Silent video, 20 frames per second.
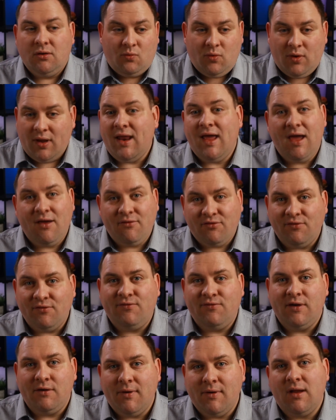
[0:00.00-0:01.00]
we're going to have to
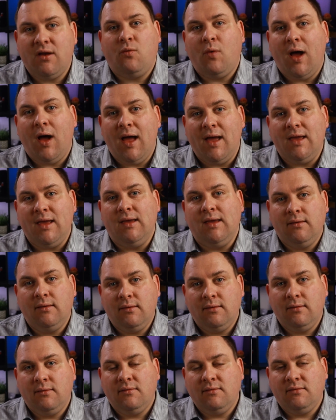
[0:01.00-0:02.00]
figure out a way
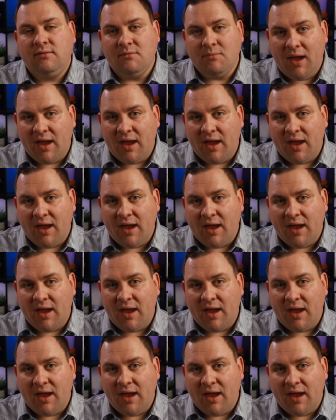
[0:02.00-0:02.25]
to